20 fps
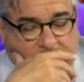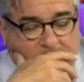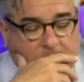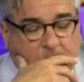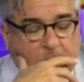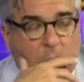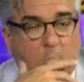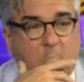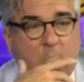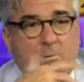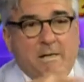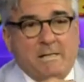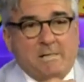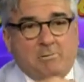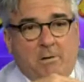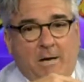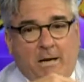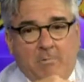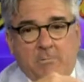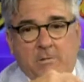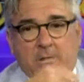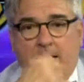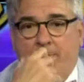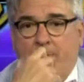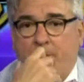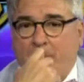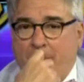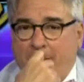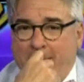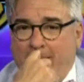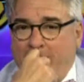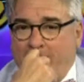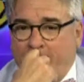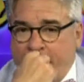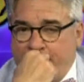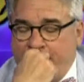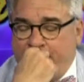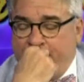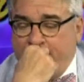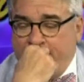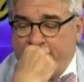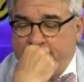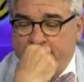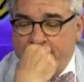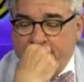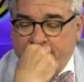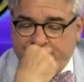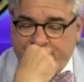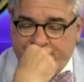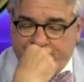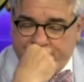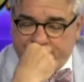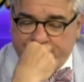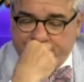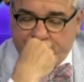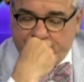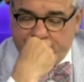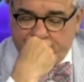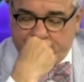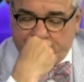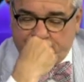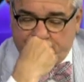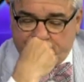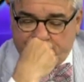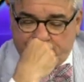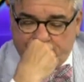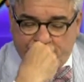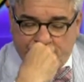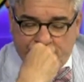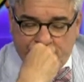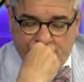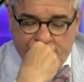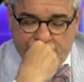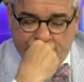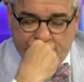the place where I would never pay for the food. Yeah, well, you just said no